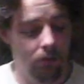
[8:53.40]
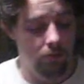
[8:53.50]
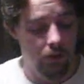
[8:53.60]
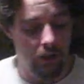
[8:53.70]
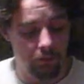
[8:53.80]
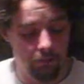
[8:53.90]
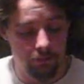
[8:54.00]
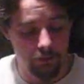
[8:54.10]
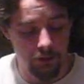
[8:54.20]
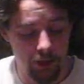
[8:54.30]
But
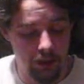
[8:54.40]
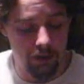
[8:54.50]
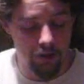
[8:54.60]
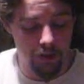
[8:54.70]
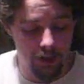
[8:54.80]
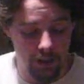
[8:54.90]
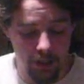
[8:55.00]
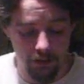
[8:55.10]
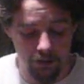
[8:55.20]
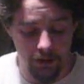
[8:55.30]
get it all cut
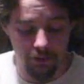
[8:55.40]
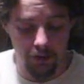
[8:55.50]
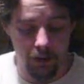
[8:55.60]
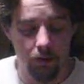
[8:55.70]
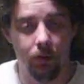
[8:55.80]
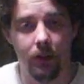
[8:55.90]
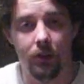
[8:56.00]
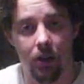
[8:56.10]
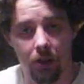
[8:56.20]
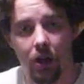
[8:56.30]
out and everything, and we can
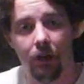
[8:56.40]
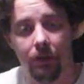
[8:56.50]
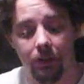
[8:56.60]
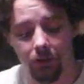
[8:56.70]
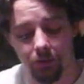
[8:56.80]
start carving.